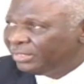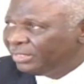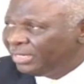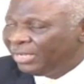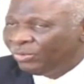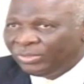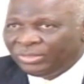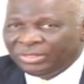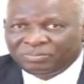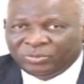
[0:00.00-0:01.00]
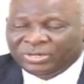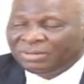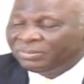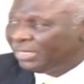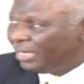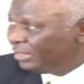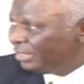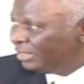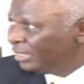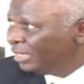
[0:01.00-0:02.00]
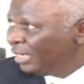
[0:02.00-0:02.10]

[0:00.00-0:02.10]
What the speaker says: 89 when the program started,